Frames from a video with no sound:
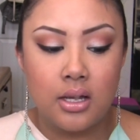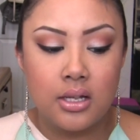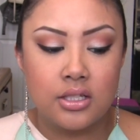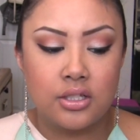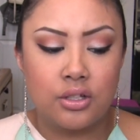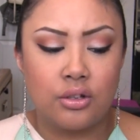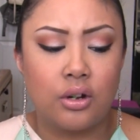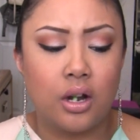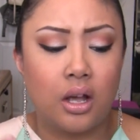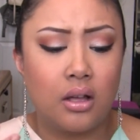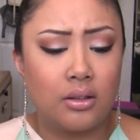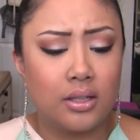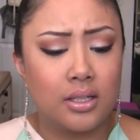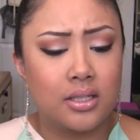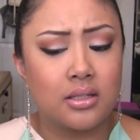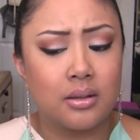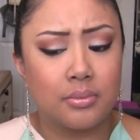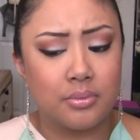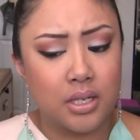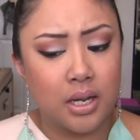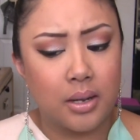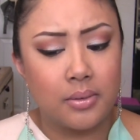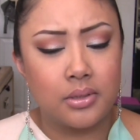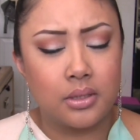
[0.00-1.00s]
So you know how like
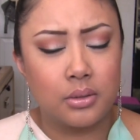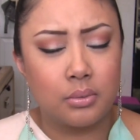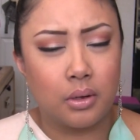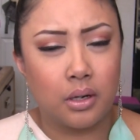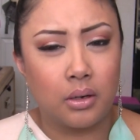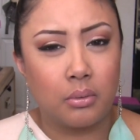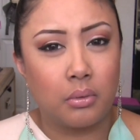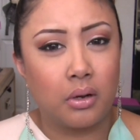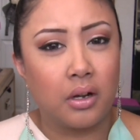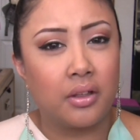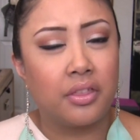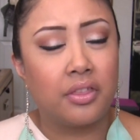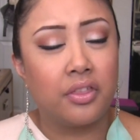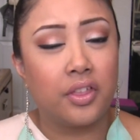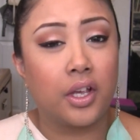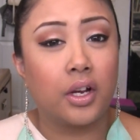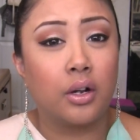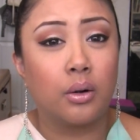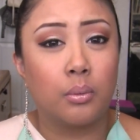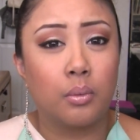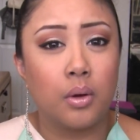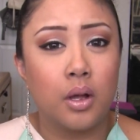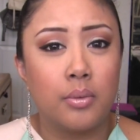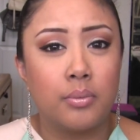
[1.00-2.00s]
sometimes you want to wear a
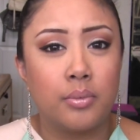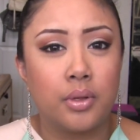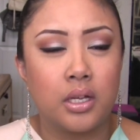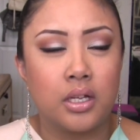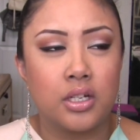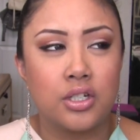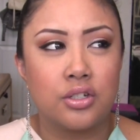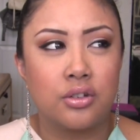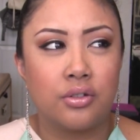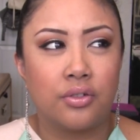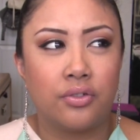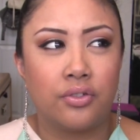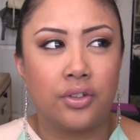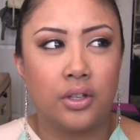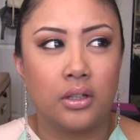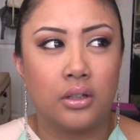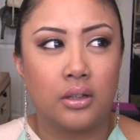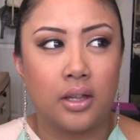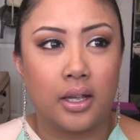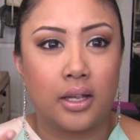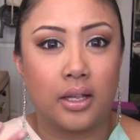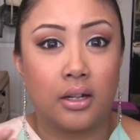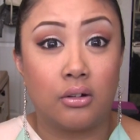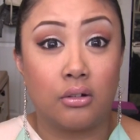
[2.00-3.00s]
thicker one because you
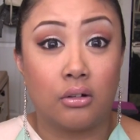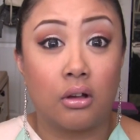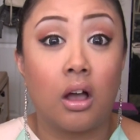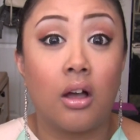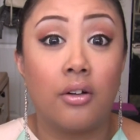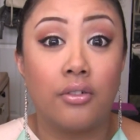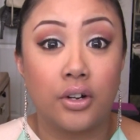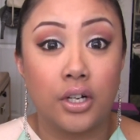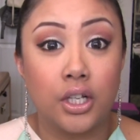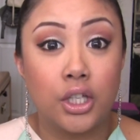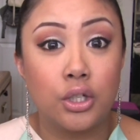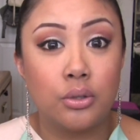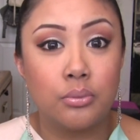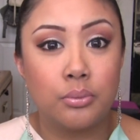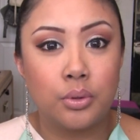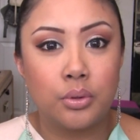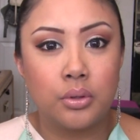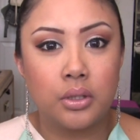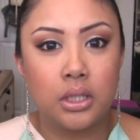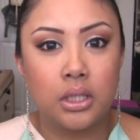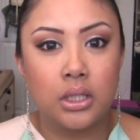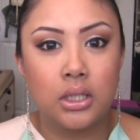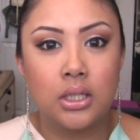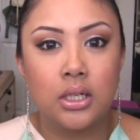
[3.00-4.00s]
feel like it'll cover you
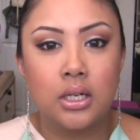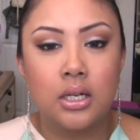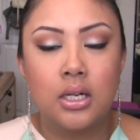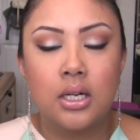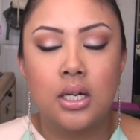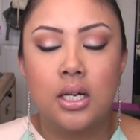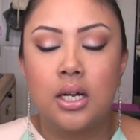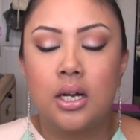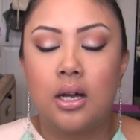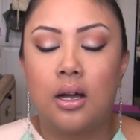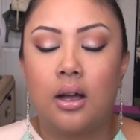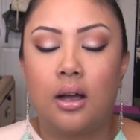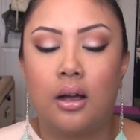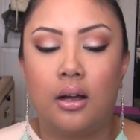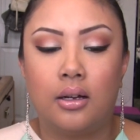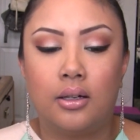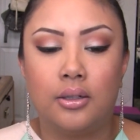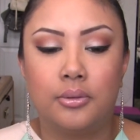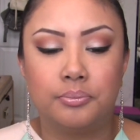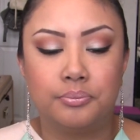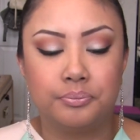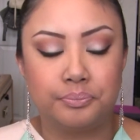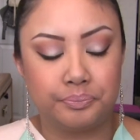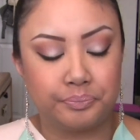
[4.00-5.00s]
more,
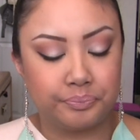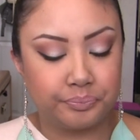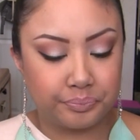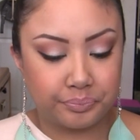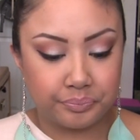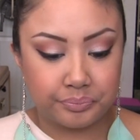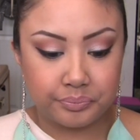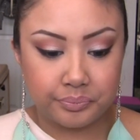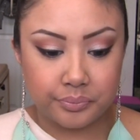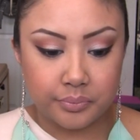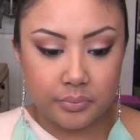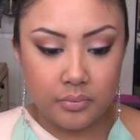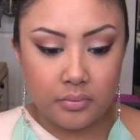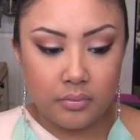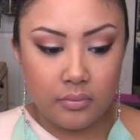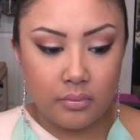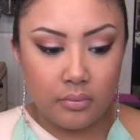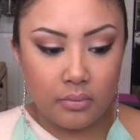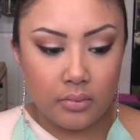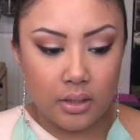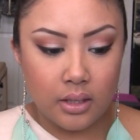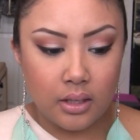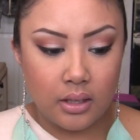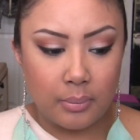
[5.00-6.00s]
um,
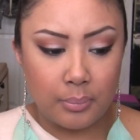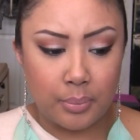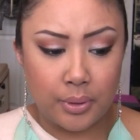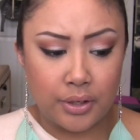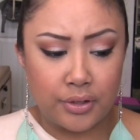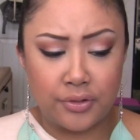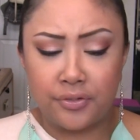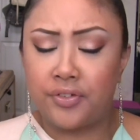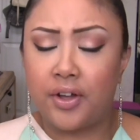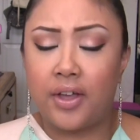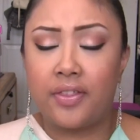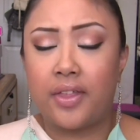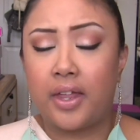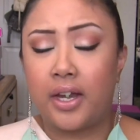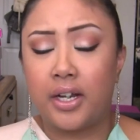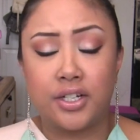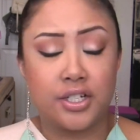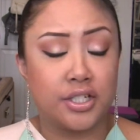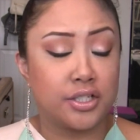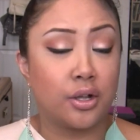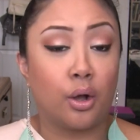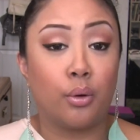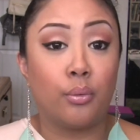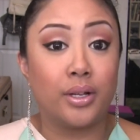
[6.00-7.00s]
but you find that
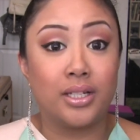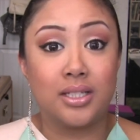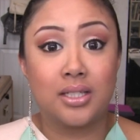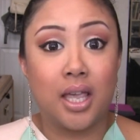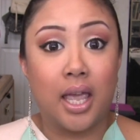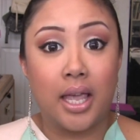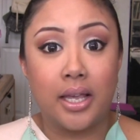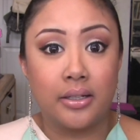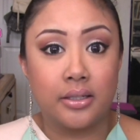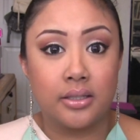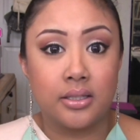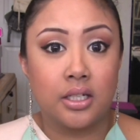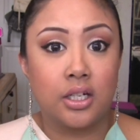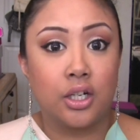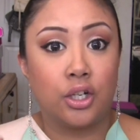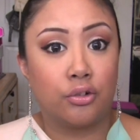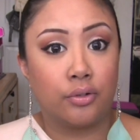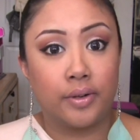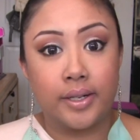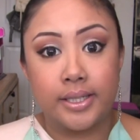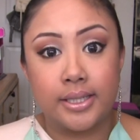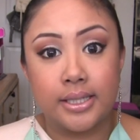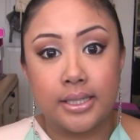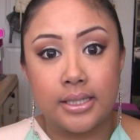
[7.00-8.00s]
it just always cakes and it
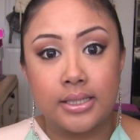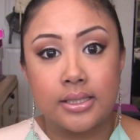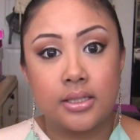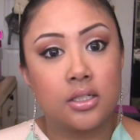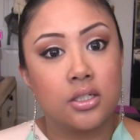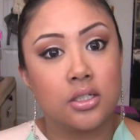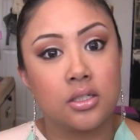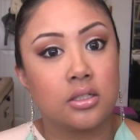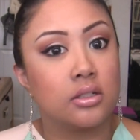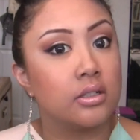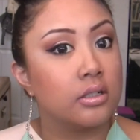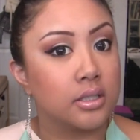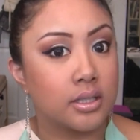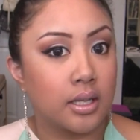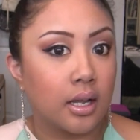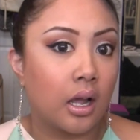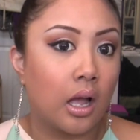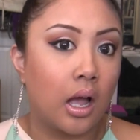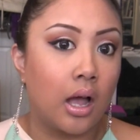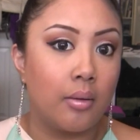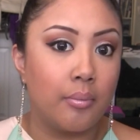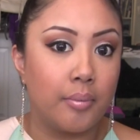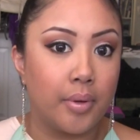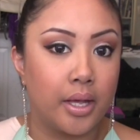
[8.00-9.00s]
creases and it just looks like
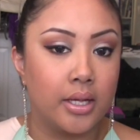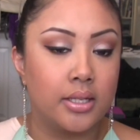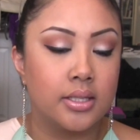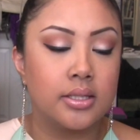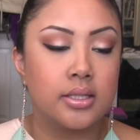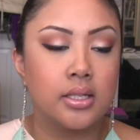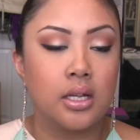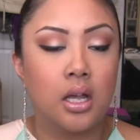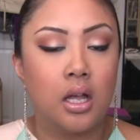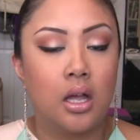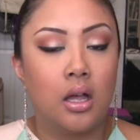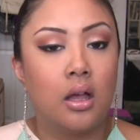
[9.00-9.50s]
a hot mess.